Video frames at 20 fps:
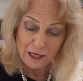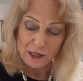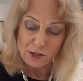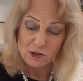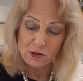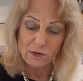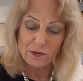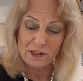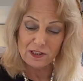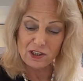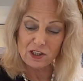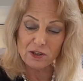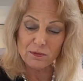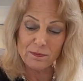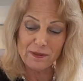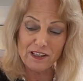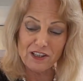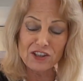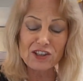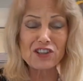So this could
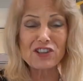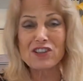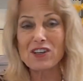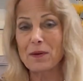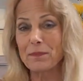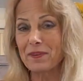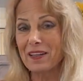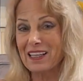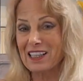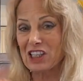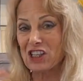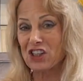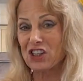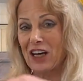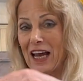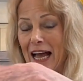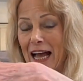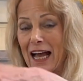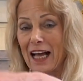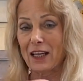be something
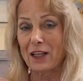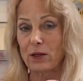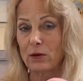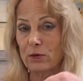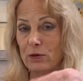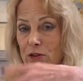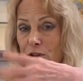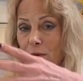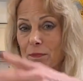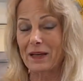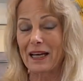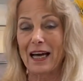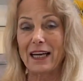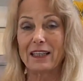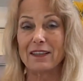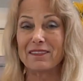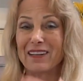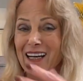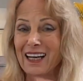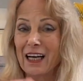shallow, some kind
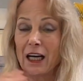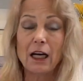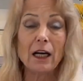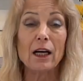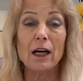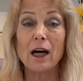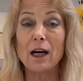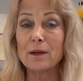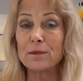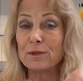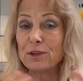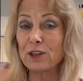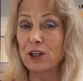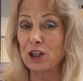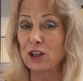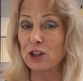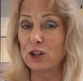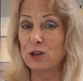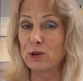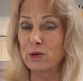of uh,
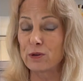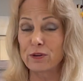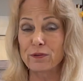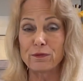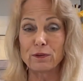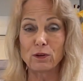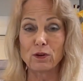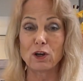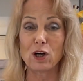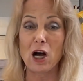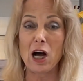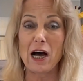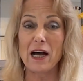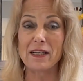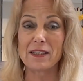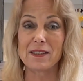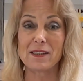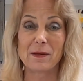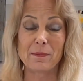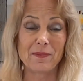youthful
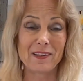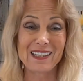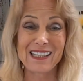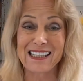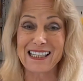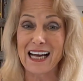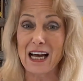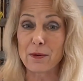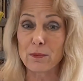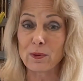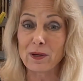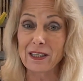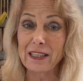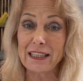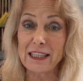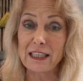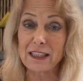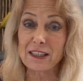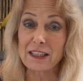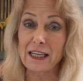gossip that's not
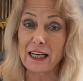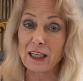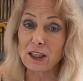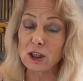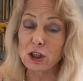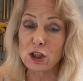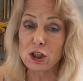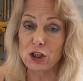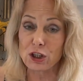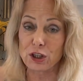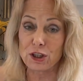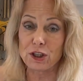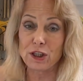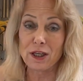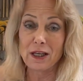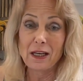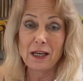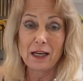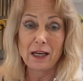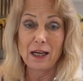really intelligent,
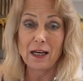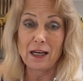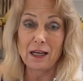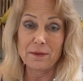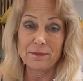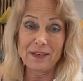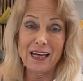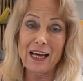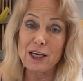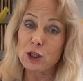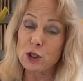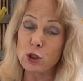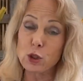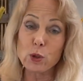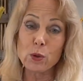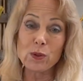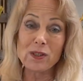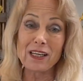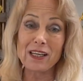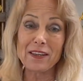um, not
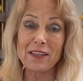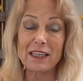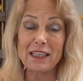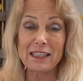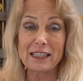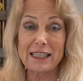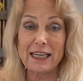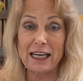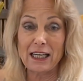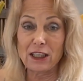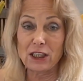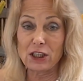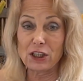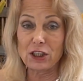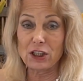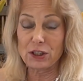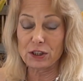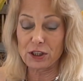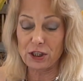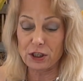using the
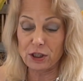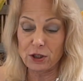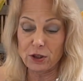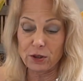intelligence, and